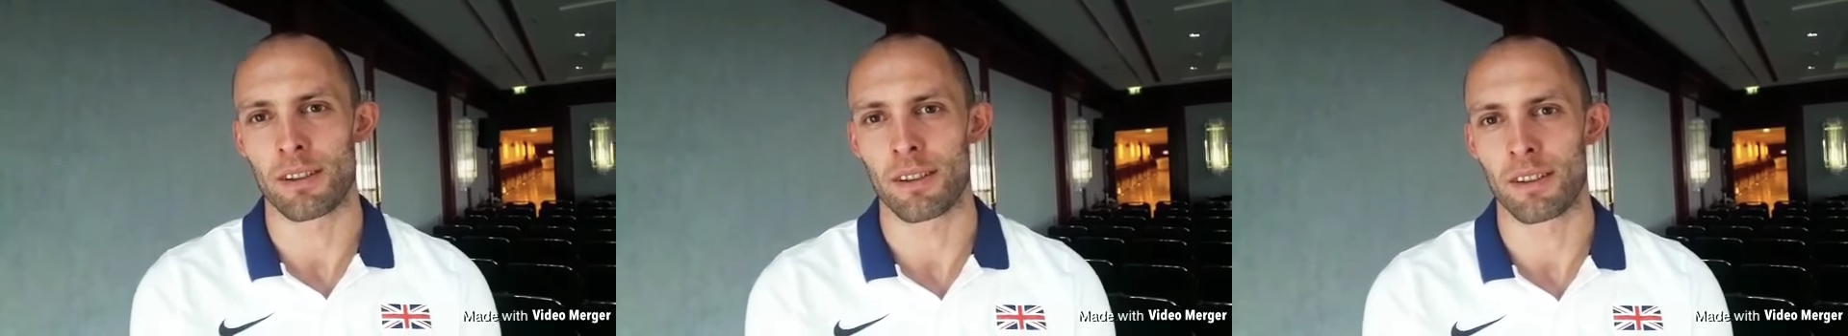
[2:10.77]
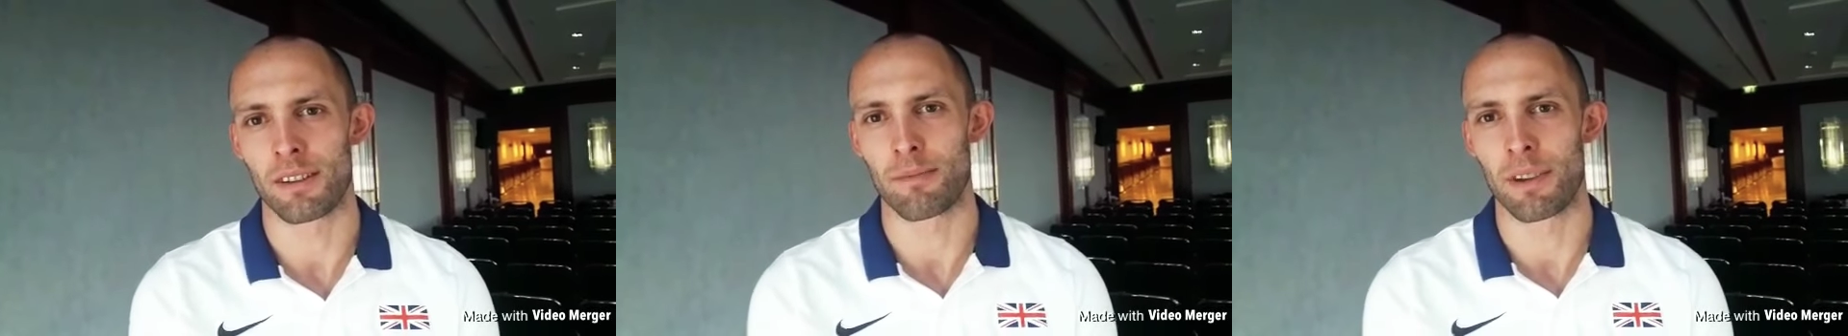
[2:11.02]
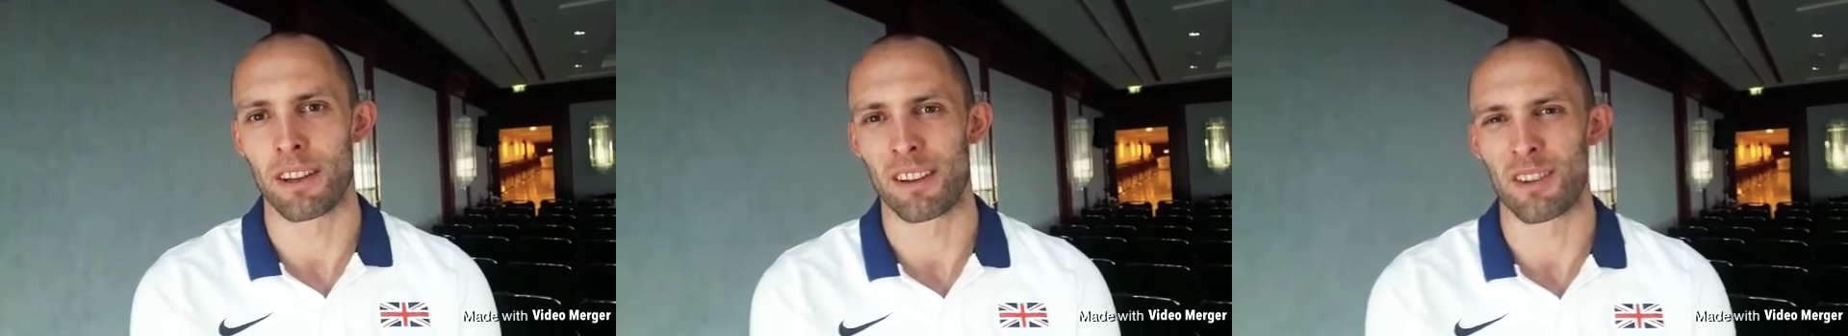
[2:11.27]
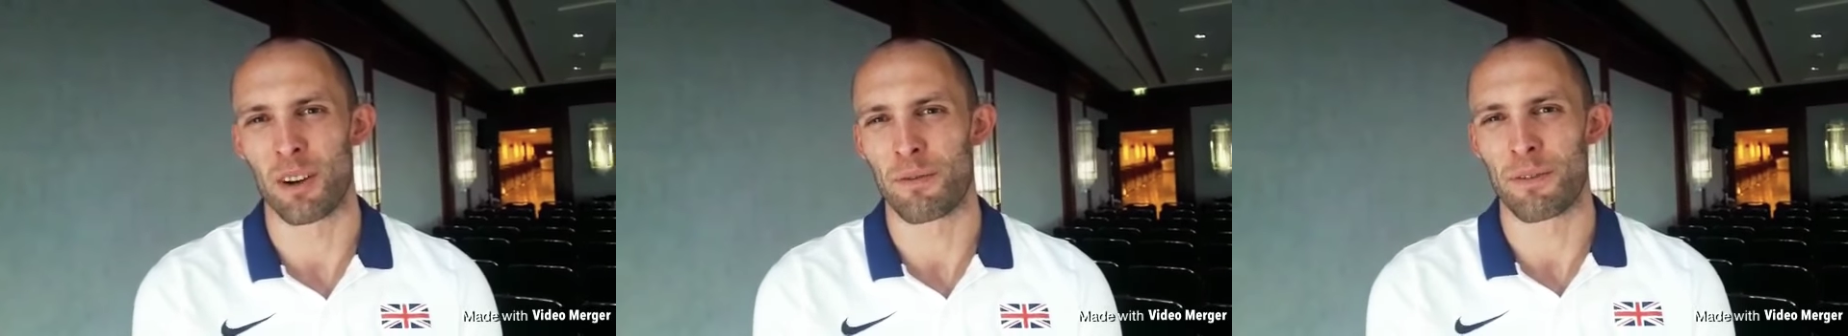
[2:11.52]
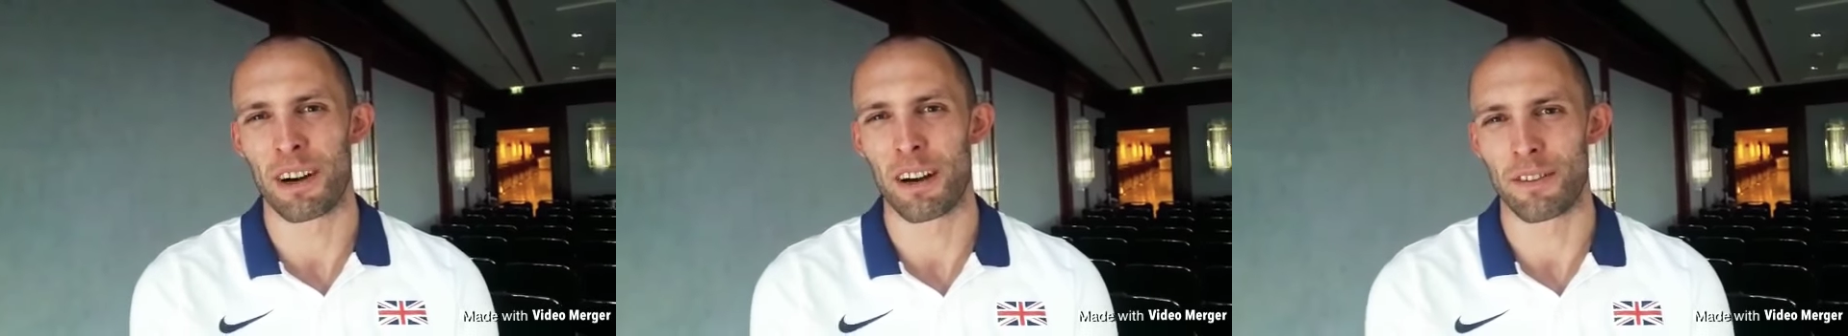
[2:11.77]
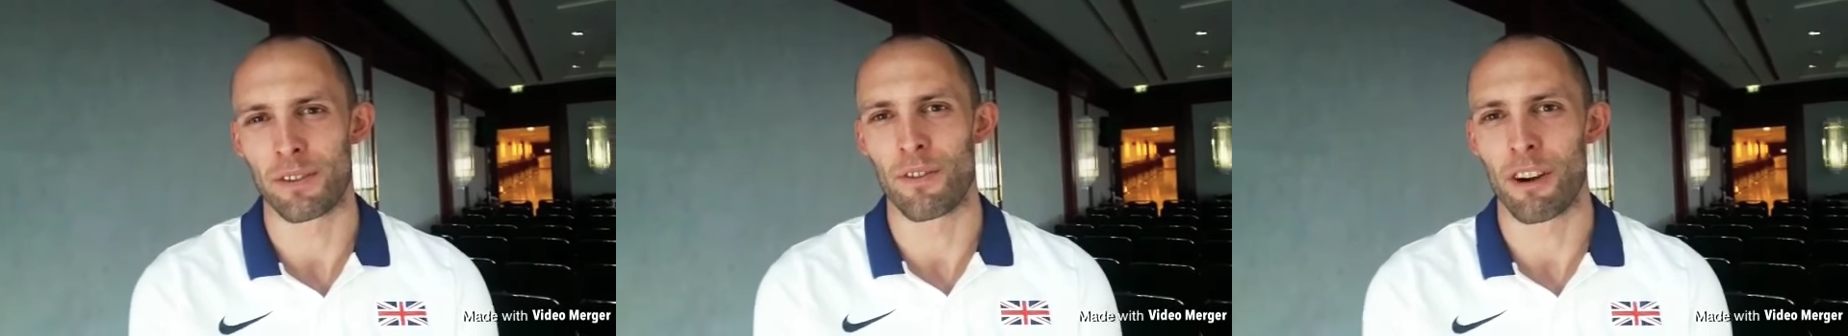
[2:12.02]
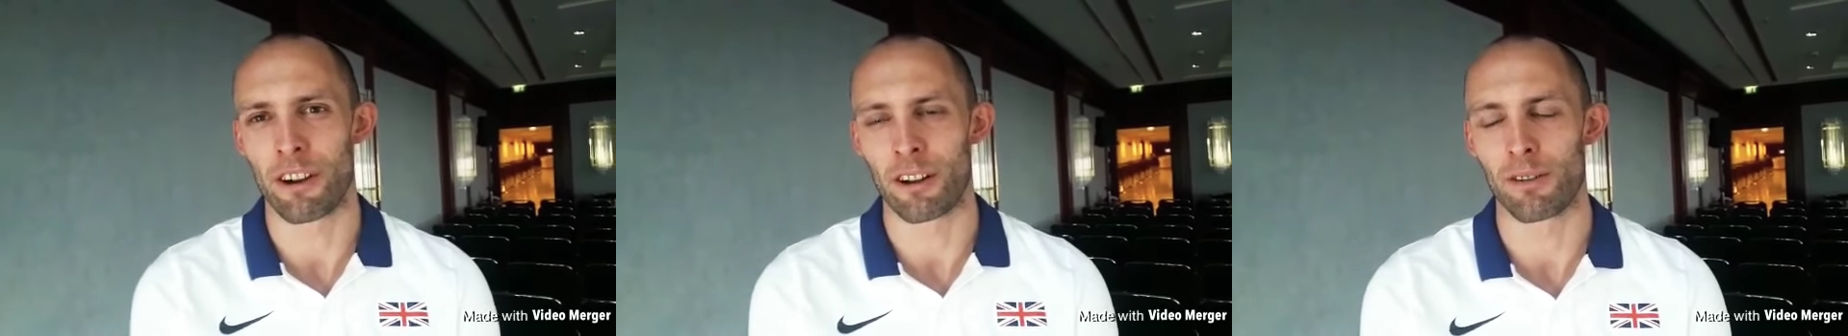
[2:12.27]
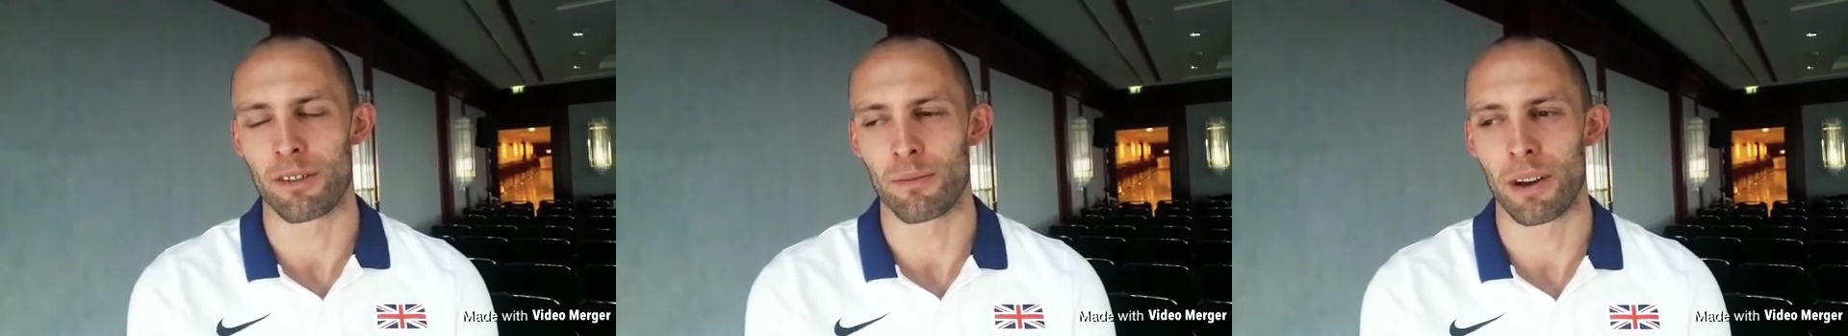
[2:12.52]
Yeah, it's really the top five. It's very
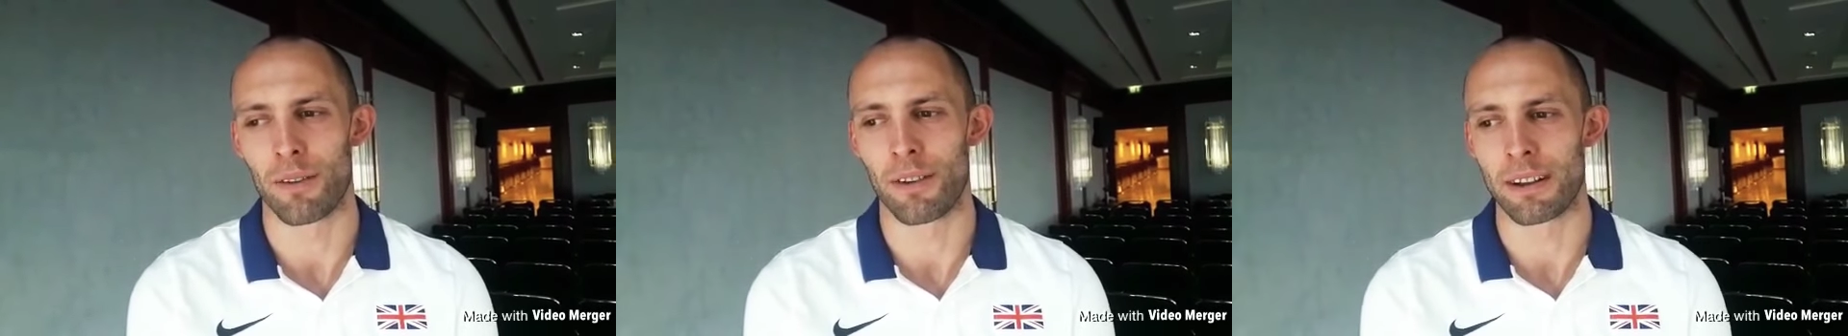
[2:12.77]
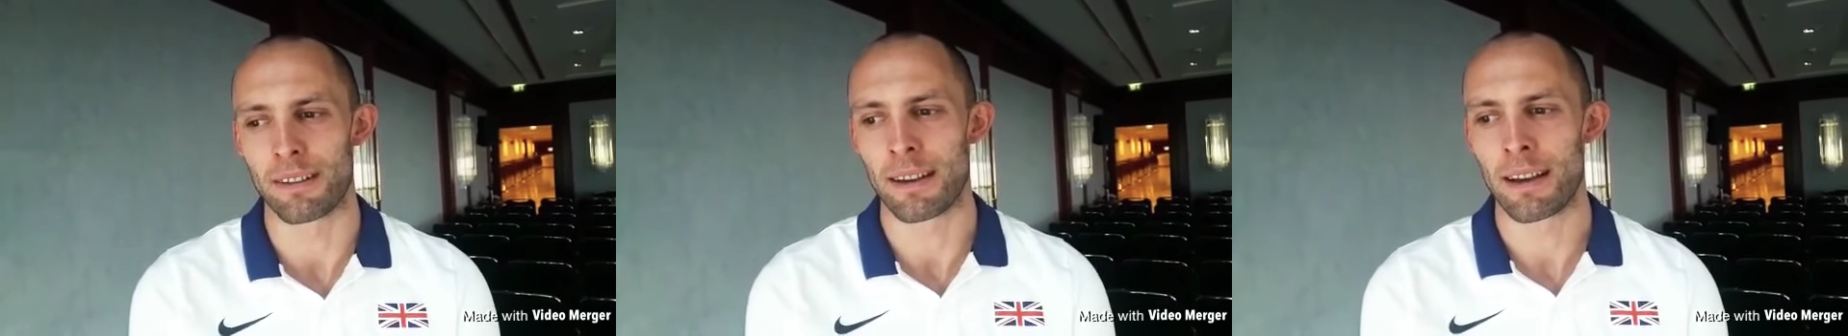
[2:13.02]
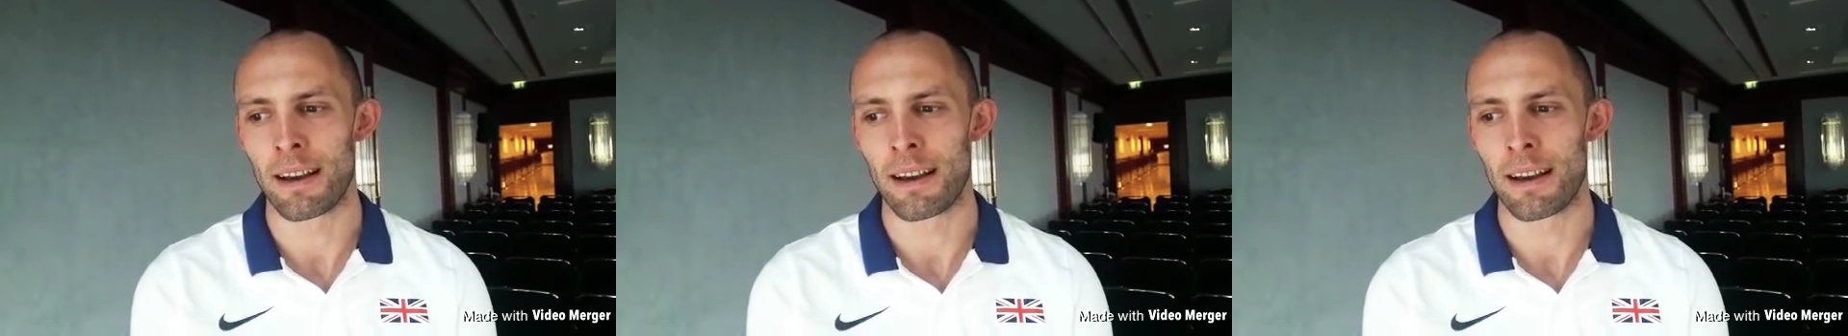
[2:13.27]
close in my event,